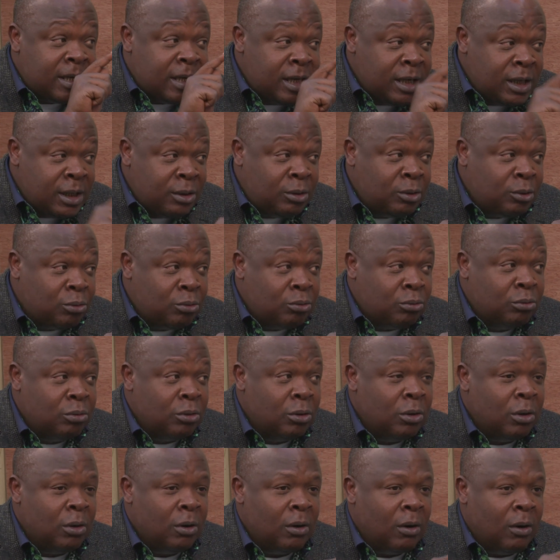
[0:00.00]
issue
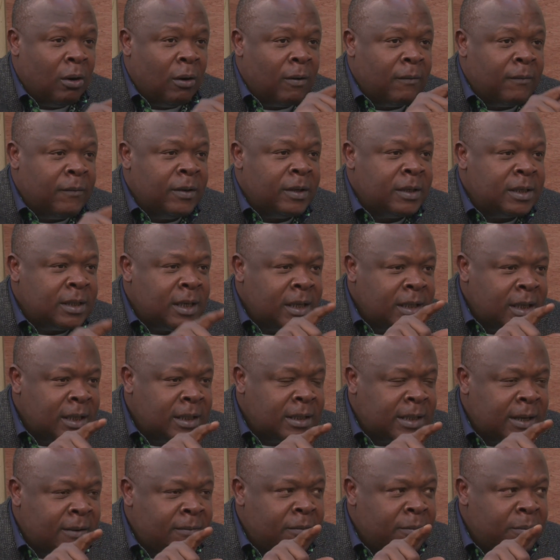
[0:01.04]
of a
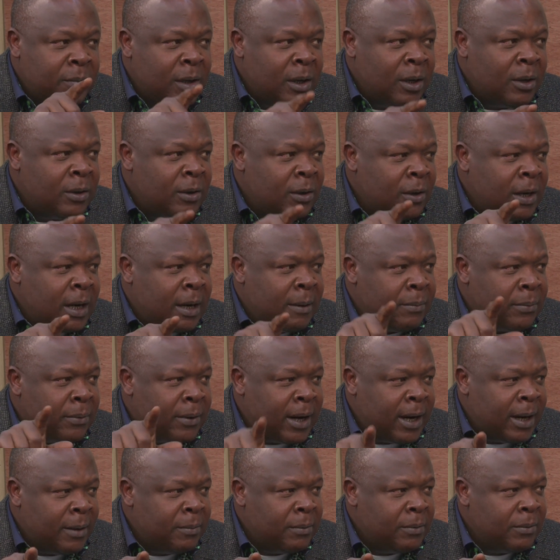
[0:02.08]
$7 million
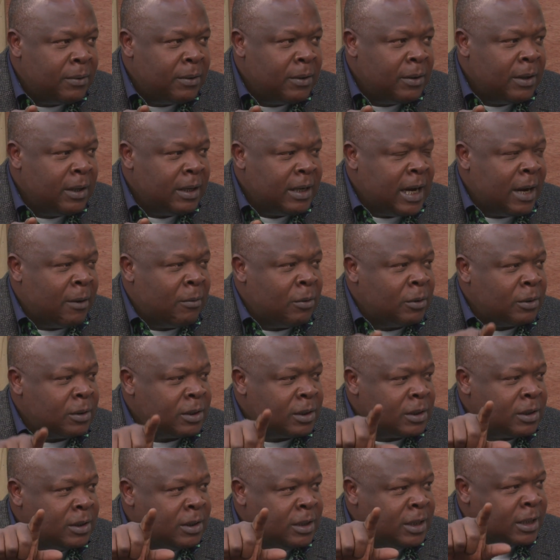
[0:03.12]
bribe that was
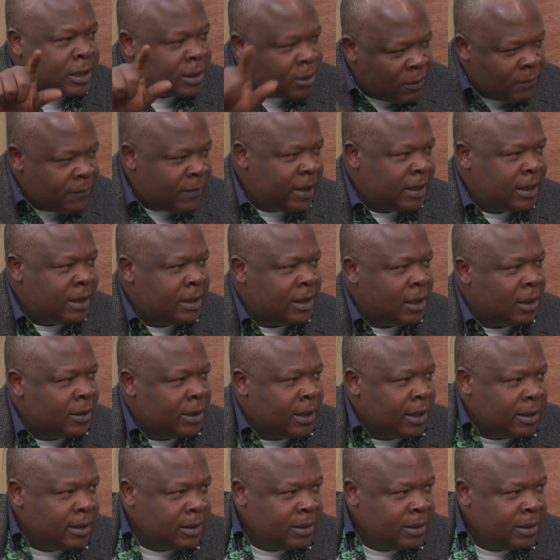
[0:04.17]
discovered in London.